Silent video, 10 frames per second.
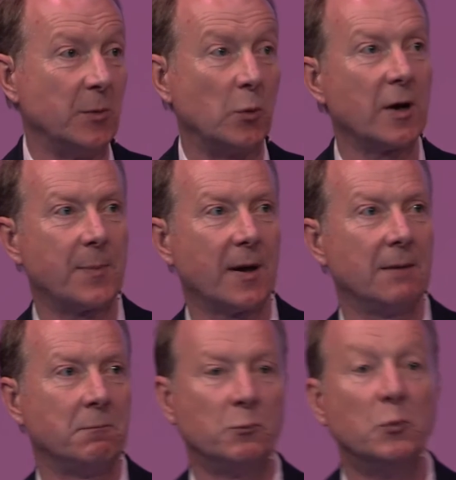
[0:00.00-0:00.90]
Would I be
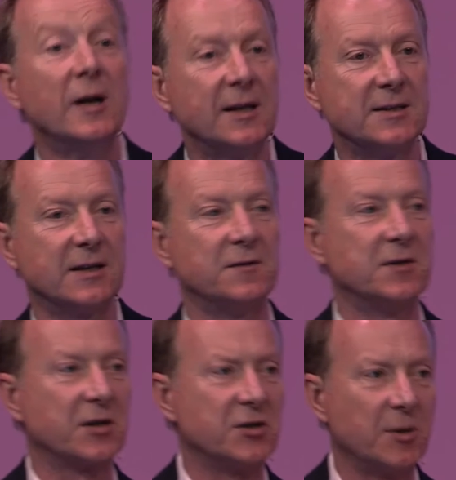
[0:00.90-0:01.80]
willing to give to
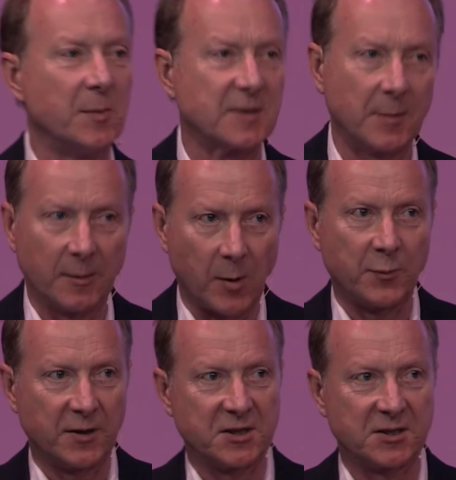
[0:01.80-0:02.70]
the consumer? Because I'm a little bit
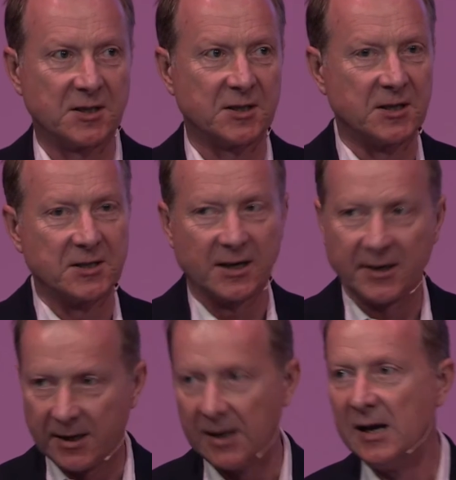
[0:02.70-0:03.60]
precious as a
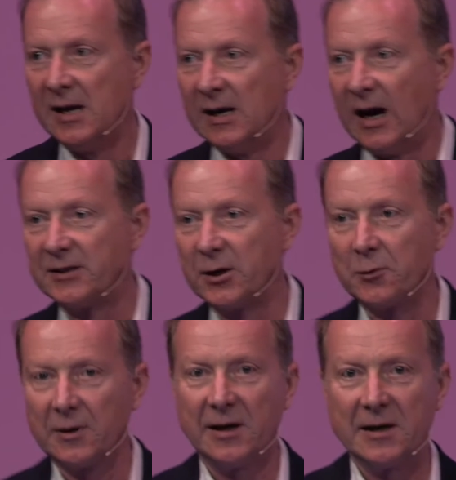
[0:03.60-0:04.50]
designer. I
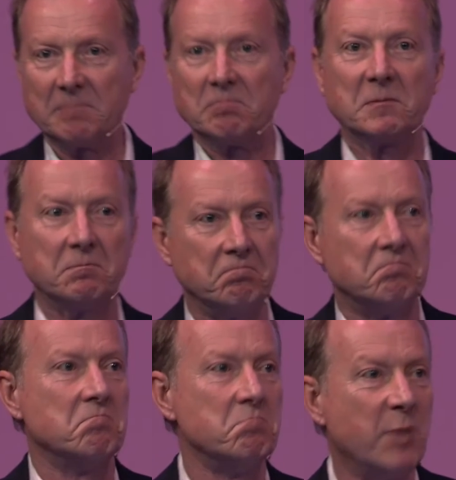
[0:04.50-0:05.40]
don't like
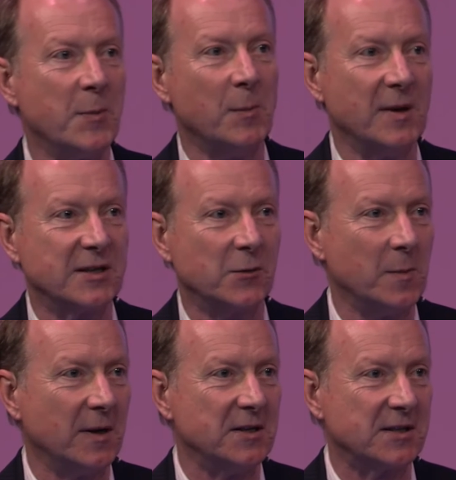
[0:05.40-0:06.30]
people messing with
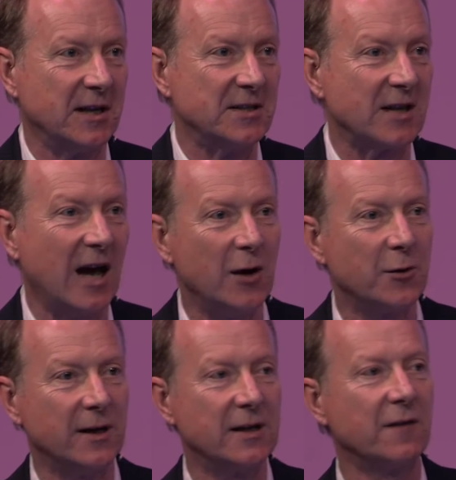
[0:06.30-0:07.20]
my design. So how
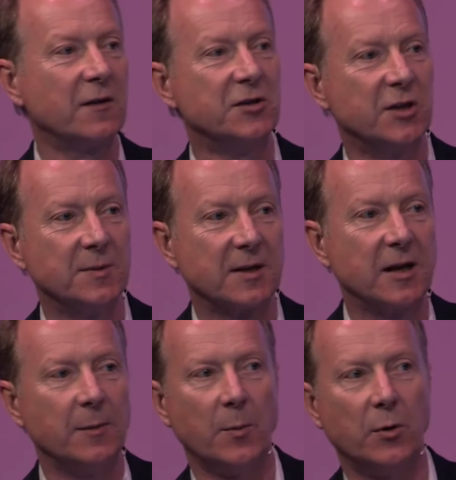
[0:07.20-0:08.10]
can I give consumers a
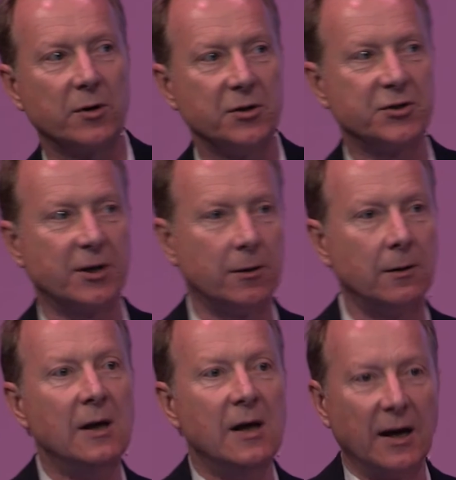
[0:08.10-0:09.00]
little bit more
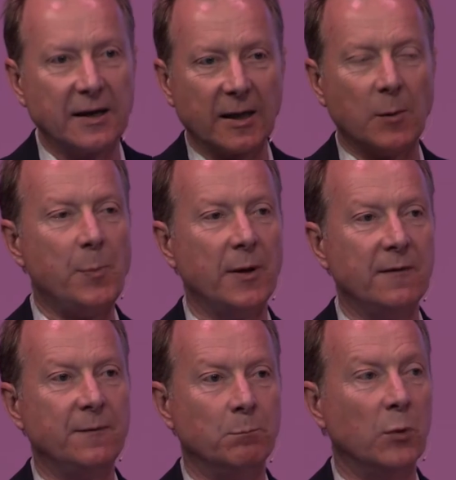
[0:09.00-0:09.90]
control and get them a
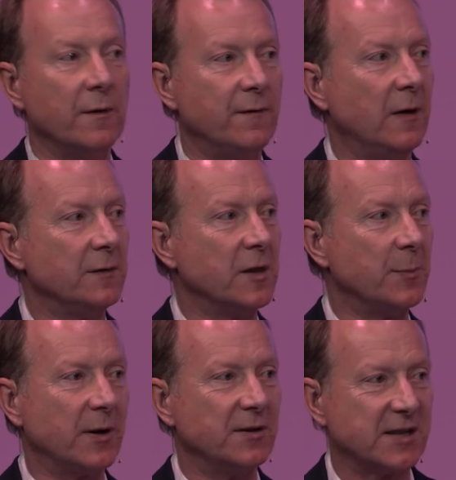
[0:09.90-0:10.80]
bit more involved in the
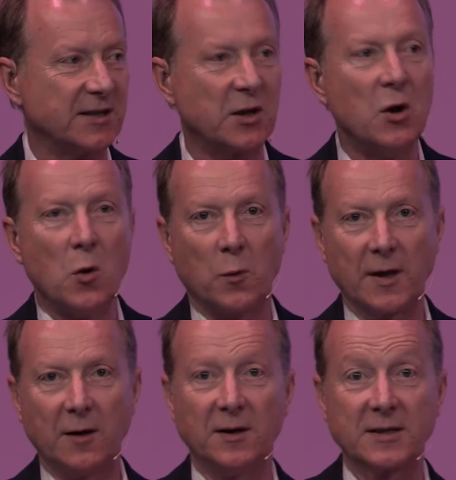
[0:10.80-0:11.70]
process
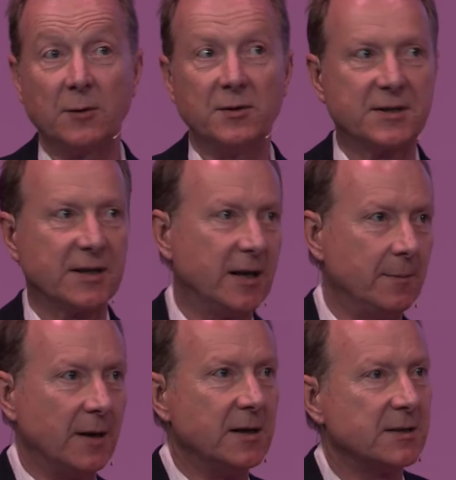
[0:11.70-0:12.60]
without, as I would see it,
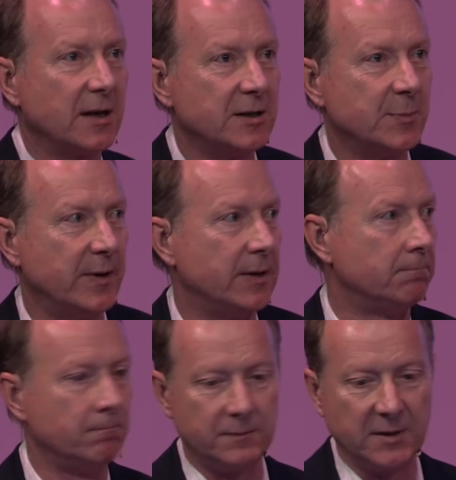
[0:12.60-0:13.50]
my designs
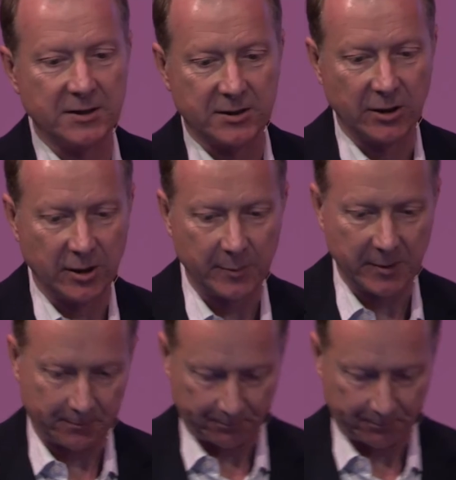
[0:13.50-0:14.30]
being disturbed?